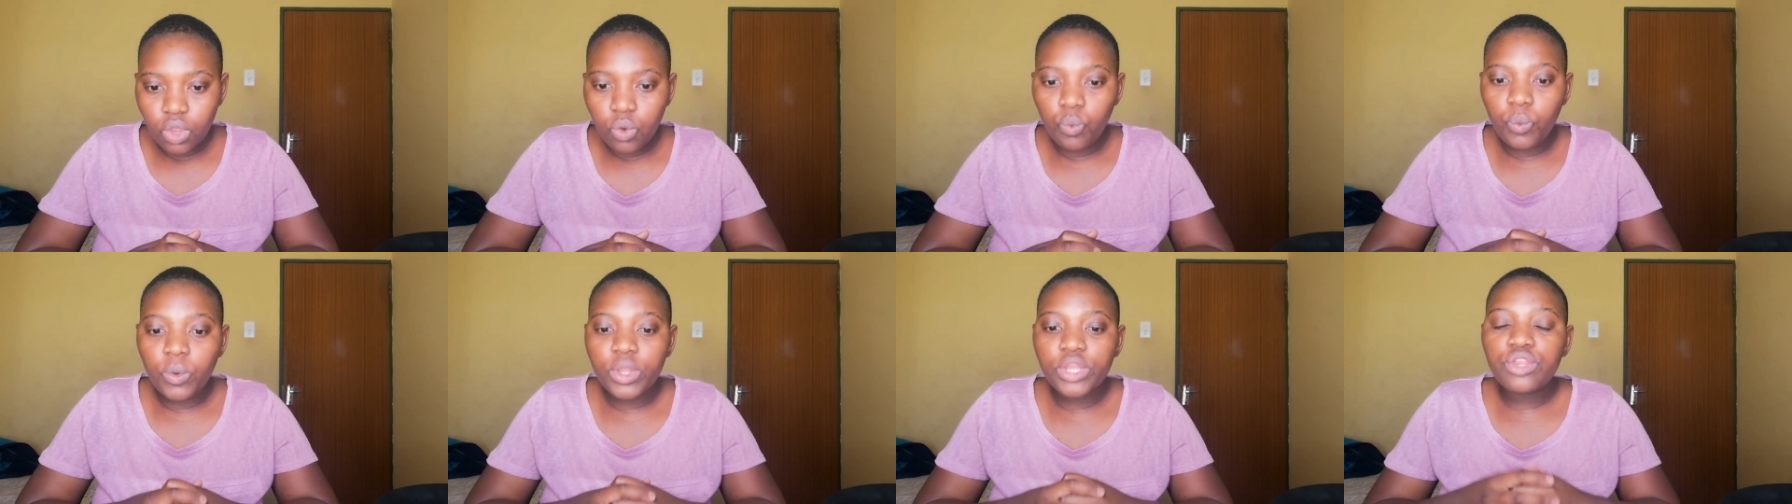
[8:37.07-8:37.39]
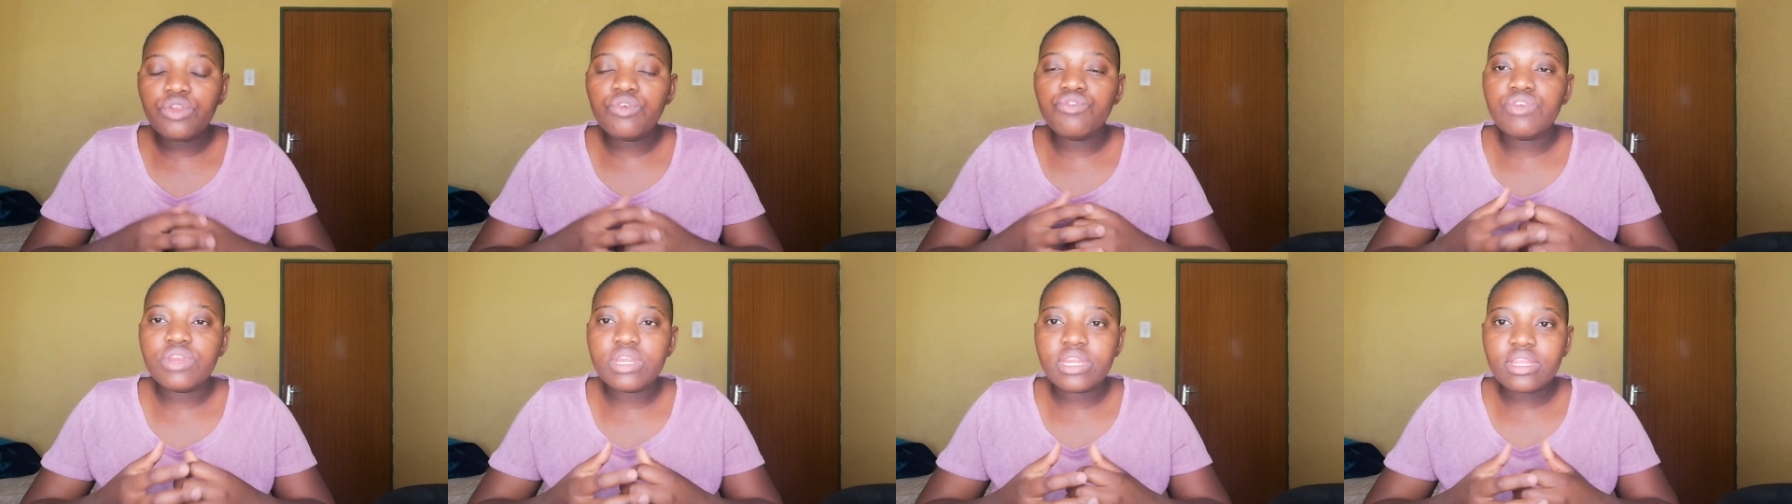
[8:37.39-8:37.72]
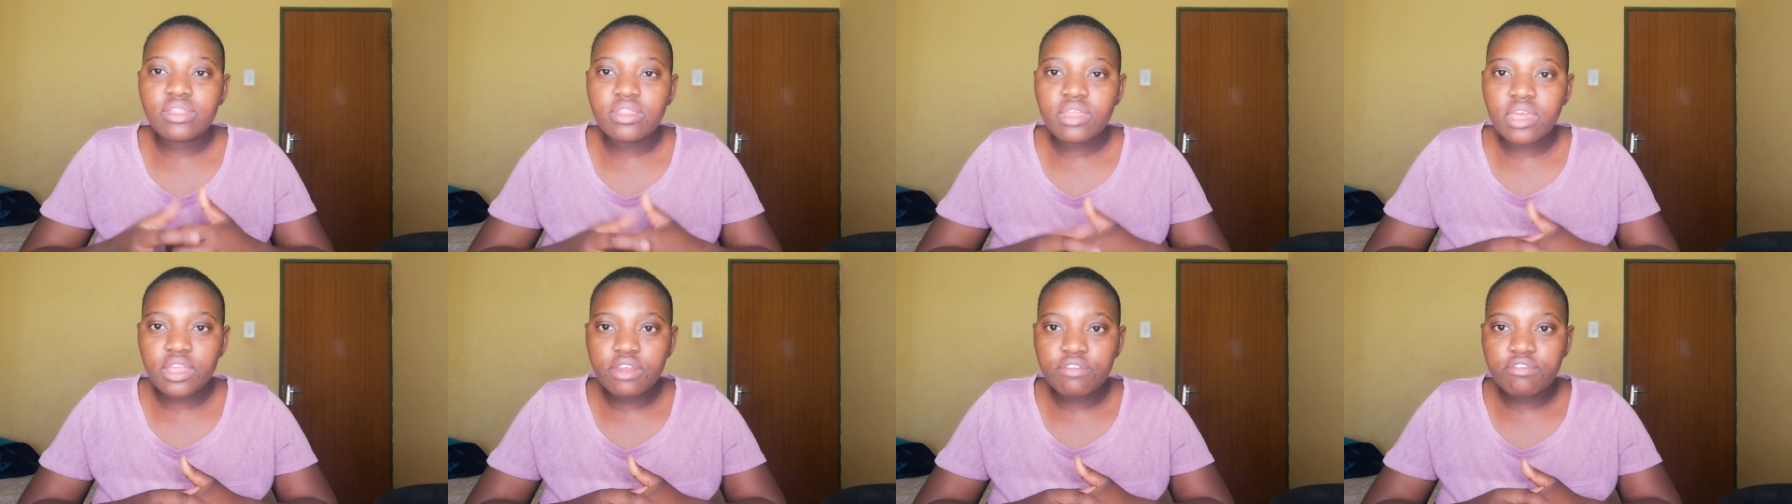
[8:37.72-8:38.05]
when you're
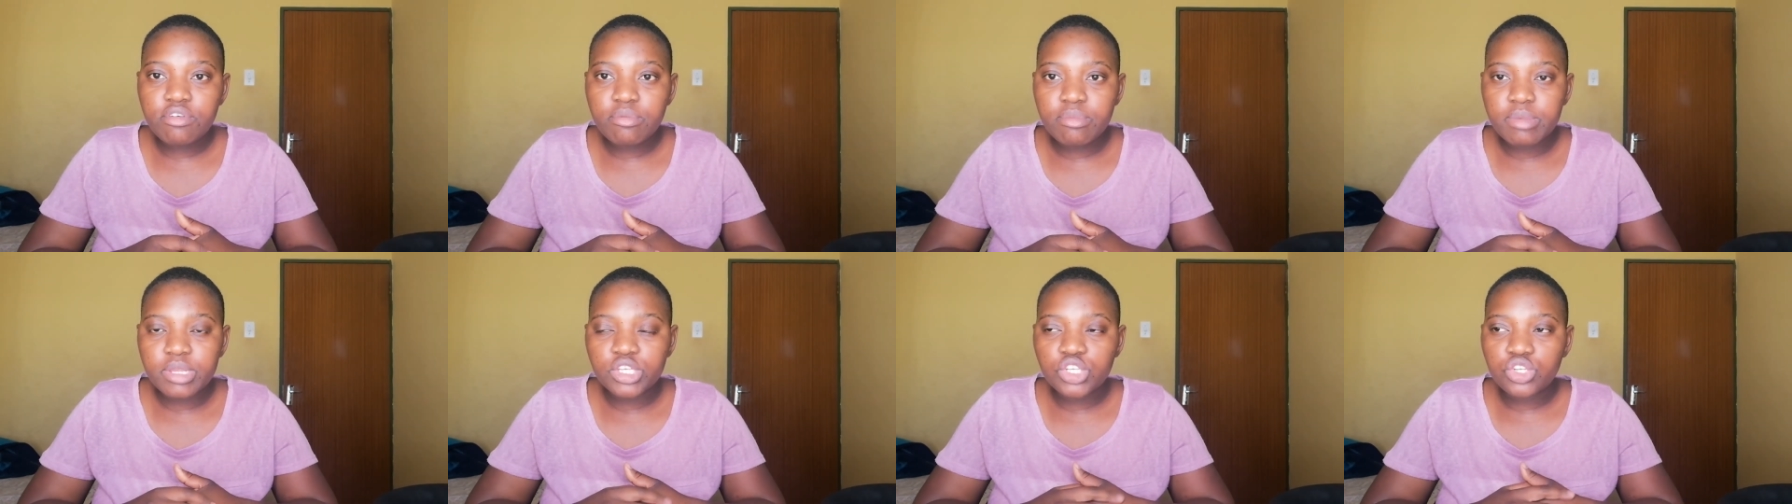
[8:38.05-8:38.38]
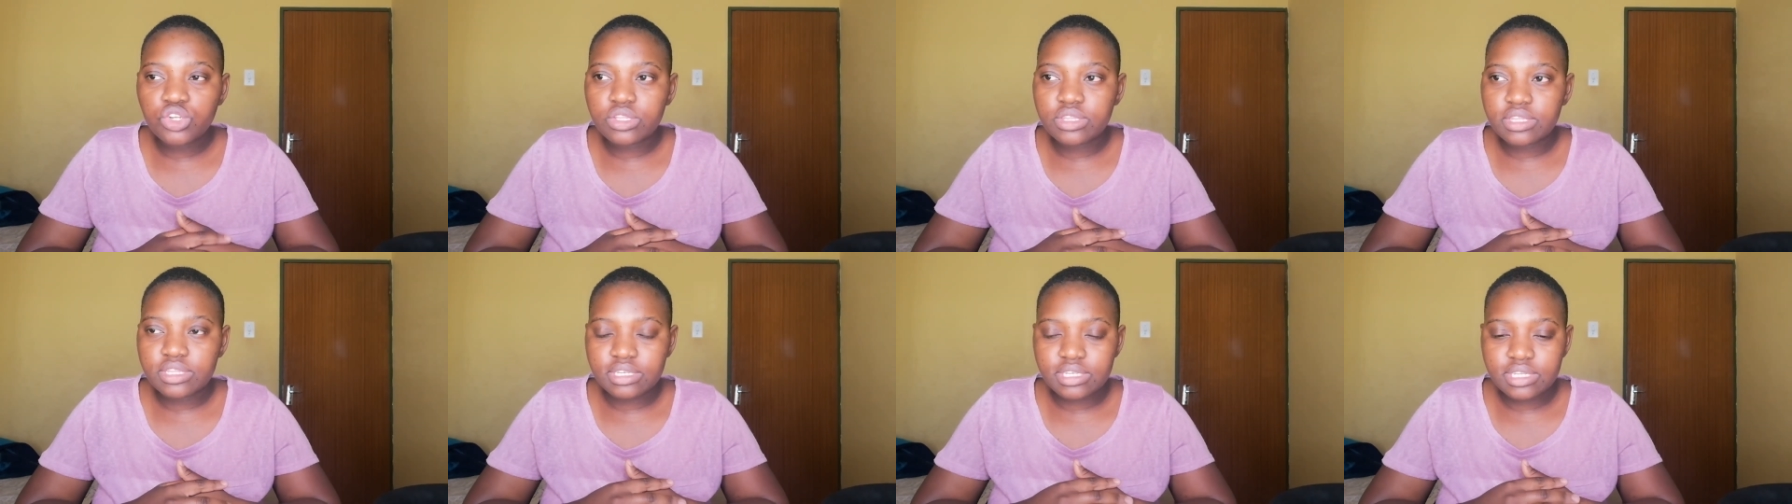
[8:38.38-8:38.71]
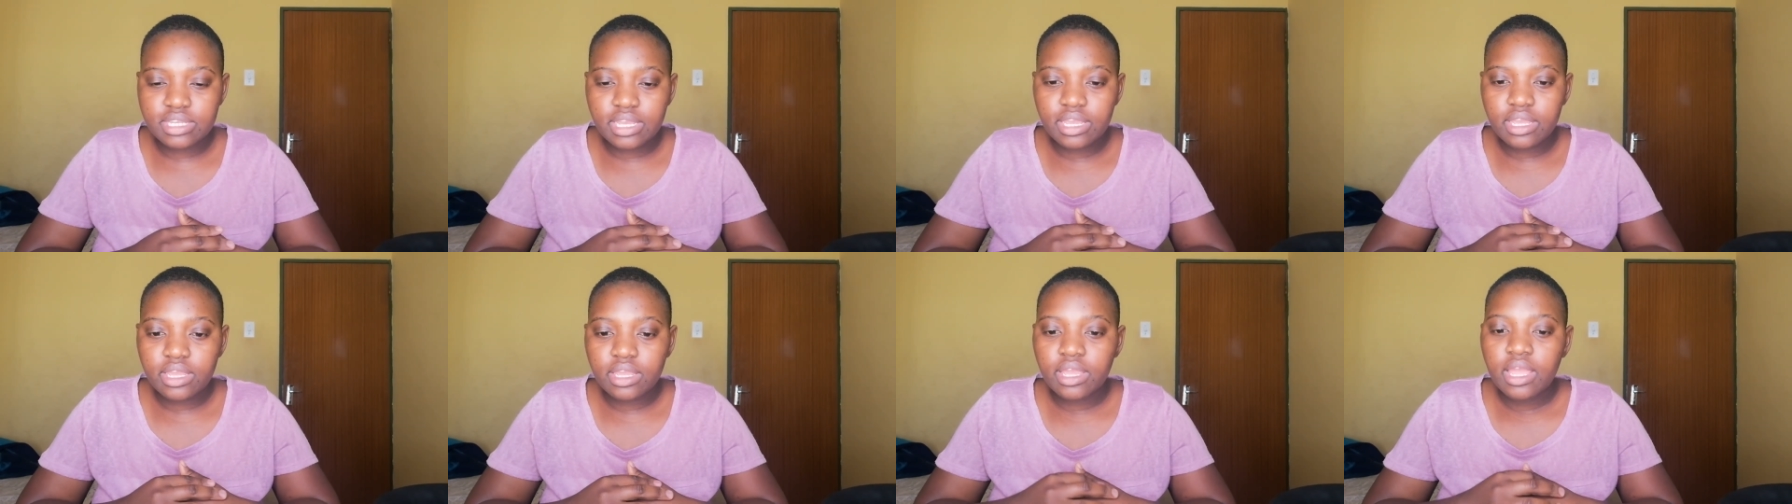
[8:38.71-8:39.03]
reading the information on the
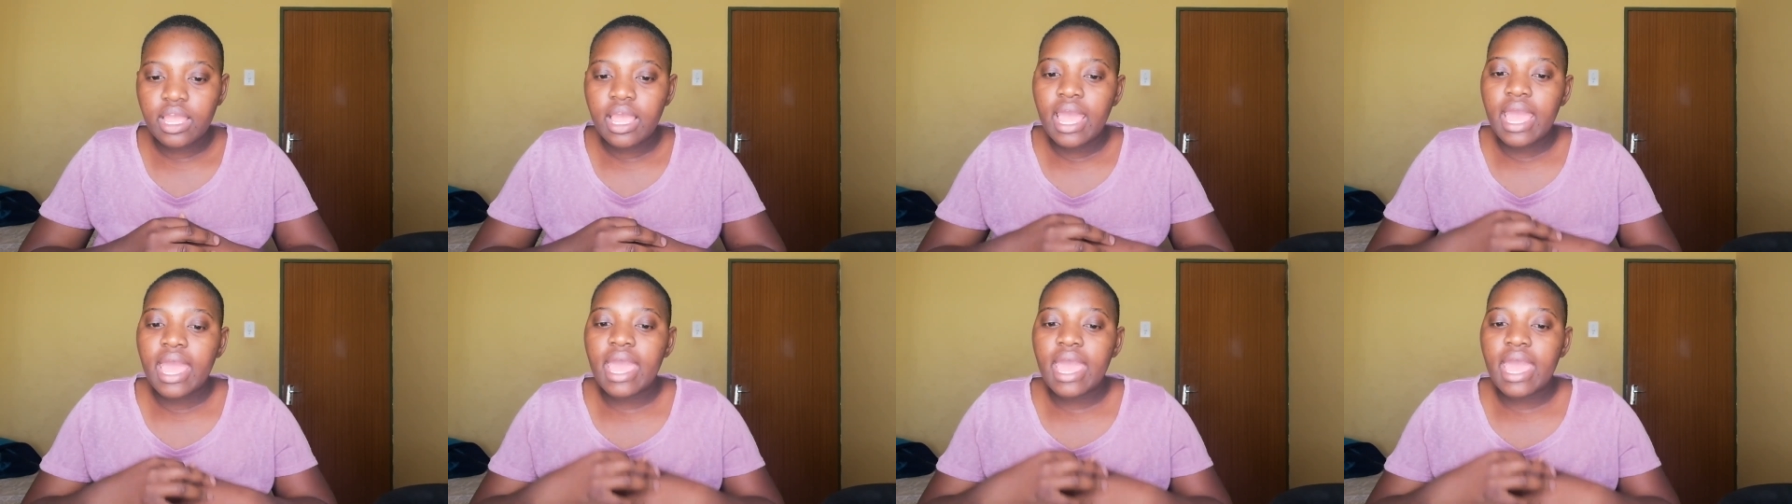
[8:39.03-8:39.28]
day